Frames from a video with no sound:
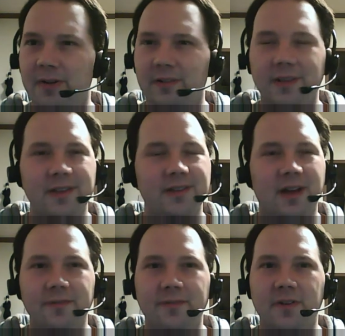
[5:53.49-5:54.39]
And
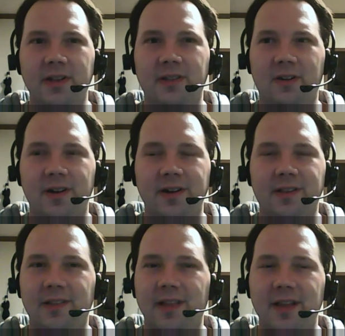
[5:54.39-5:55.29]
apparently, not very
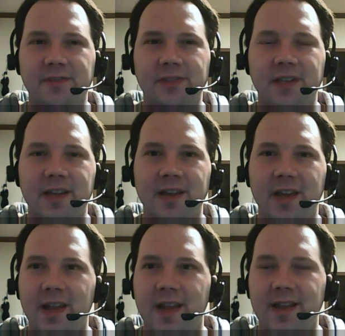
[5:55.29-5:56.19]
long. Uh, like I've
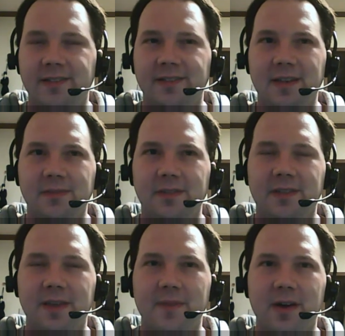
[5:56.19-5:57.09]
said, it
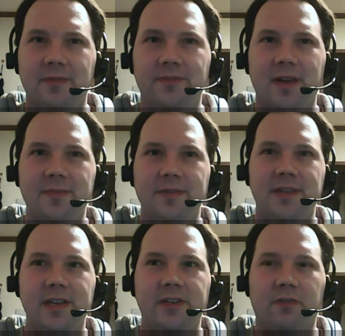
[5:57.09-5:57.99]
seems that the amount of
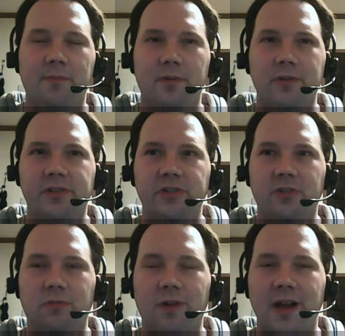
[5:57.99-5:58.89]
time it takes for a
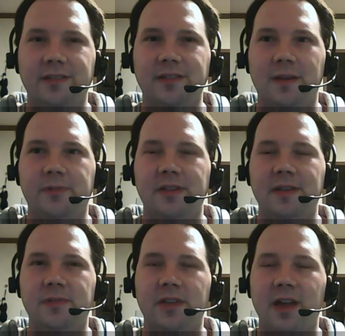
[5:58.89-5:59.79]
person to rise
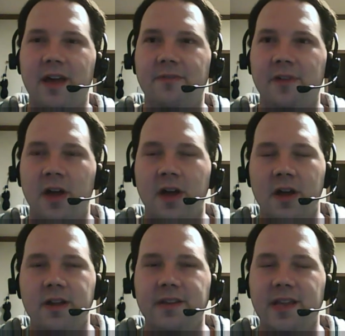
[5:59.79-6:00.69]
up seems to
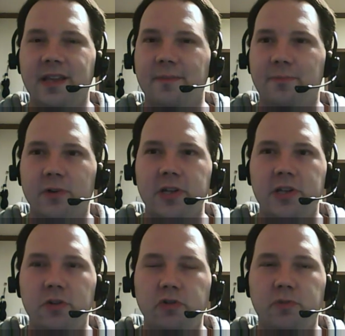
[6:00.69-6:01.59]
have taken
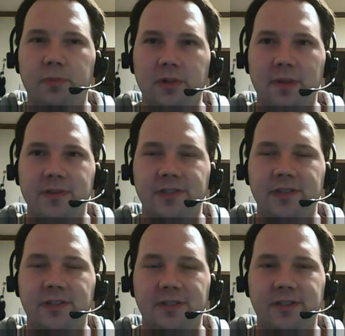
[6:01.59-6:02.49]
a pretty huge
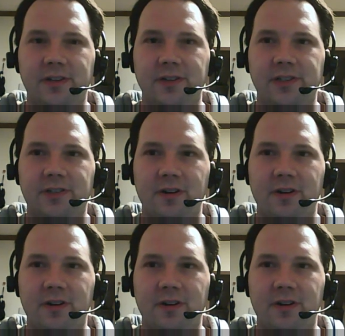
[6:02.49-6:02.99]
plummet since the